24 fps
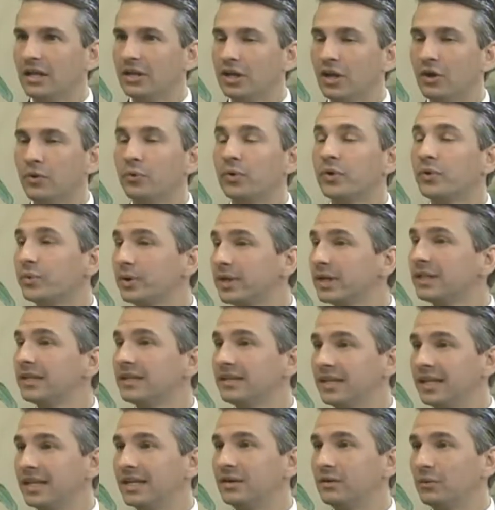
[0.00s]
You know, we
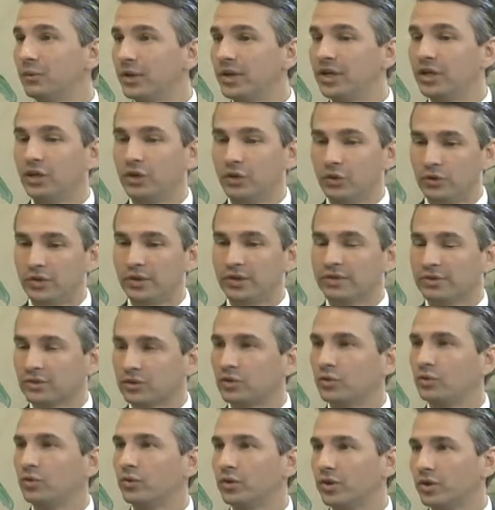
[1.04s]
really didn't. We knew the
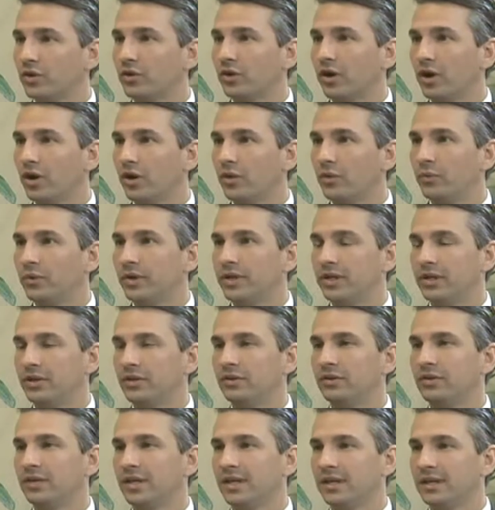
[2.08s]
school would grow. We
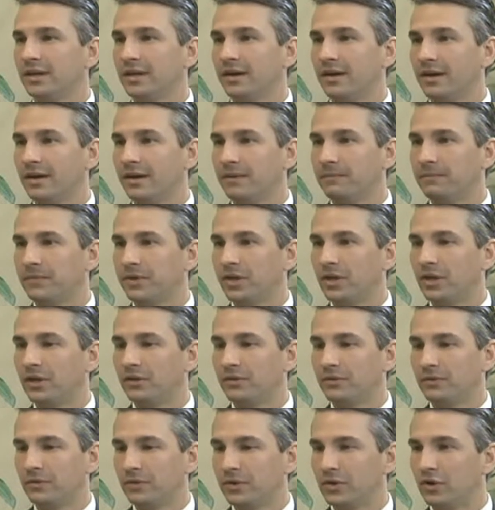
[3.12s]
knew that, you
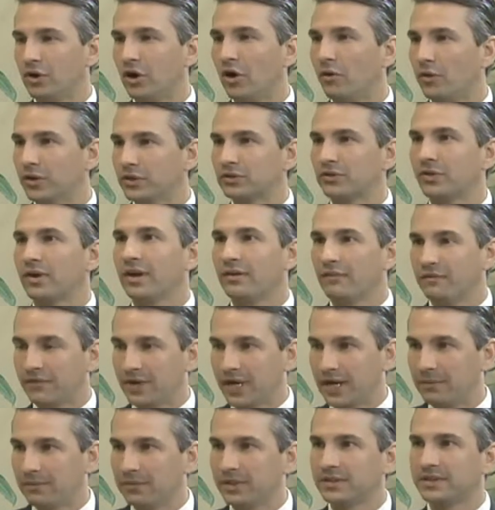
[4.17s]
know, you're always going to have
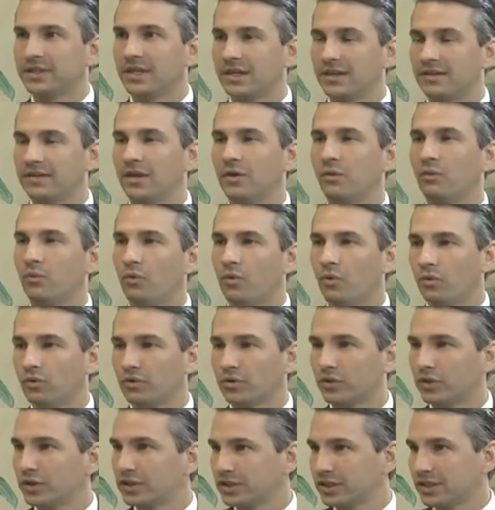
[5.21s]
families that want
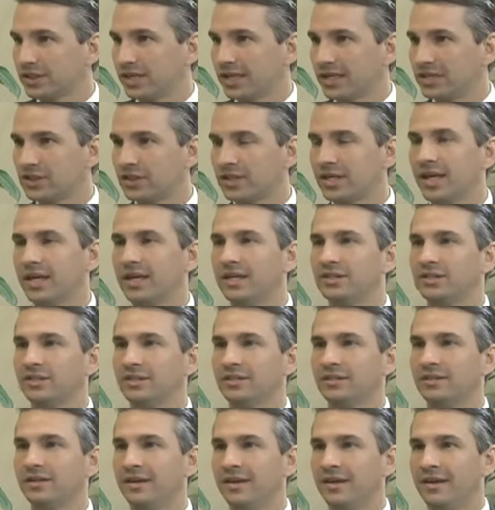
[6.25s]
Christian
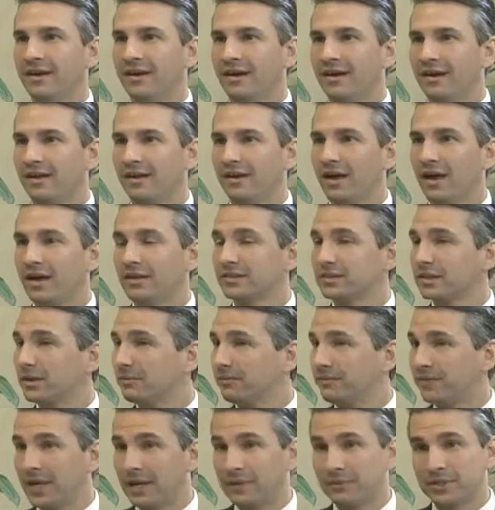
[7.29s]
education.
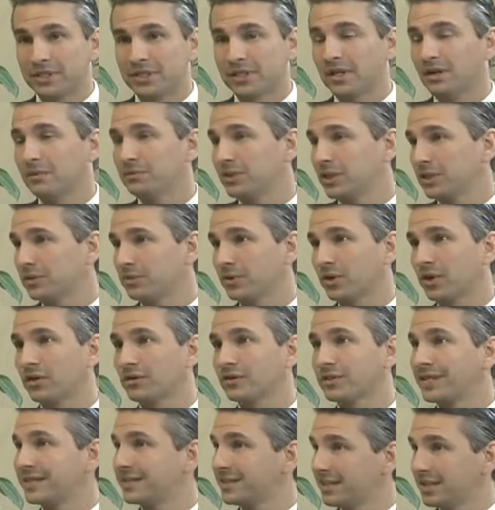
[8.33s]
Some families come just
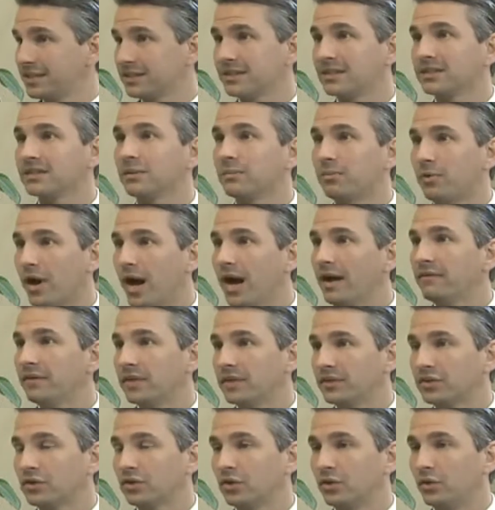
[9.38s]
because they see us as a
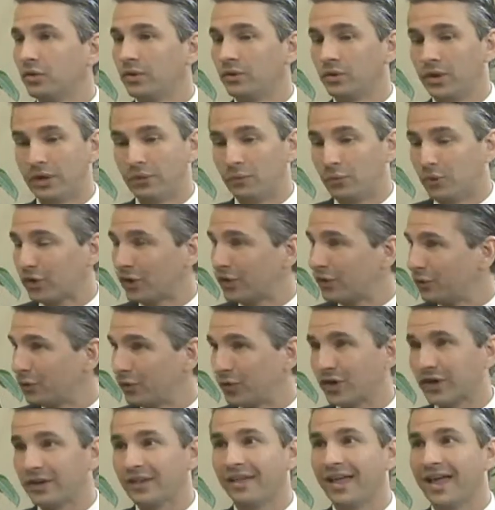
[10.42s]
private school, and
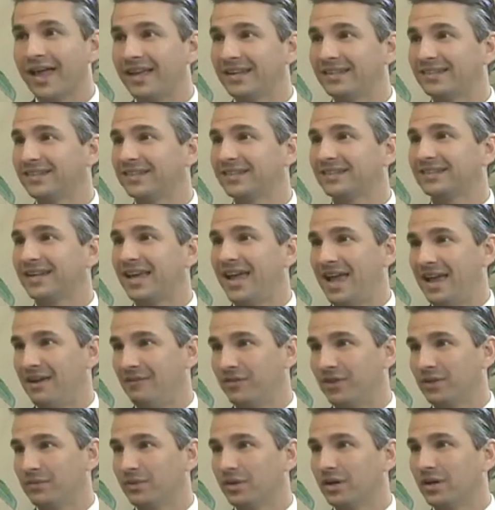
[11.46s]
we're glad to
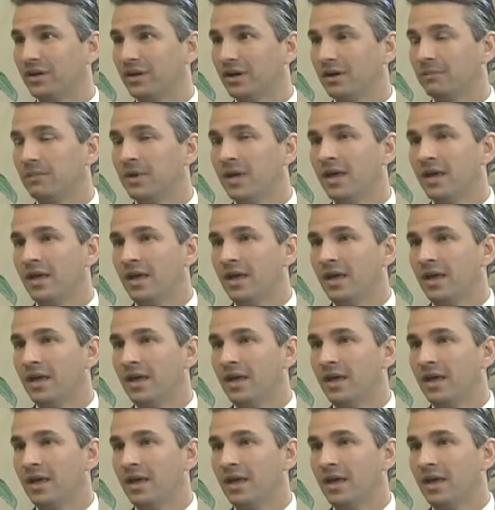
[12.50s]
have them come.